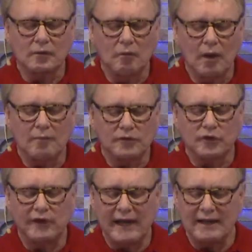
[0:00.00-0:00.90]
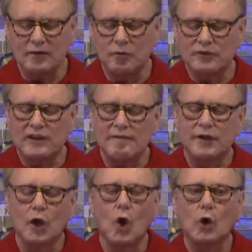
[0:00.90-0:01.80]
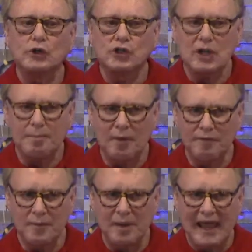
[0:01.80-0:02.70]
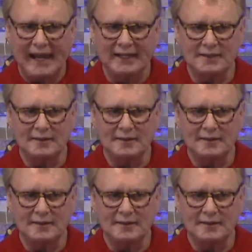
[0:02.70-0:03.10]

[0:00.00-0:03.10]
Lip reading: was created was given lordship over the planet.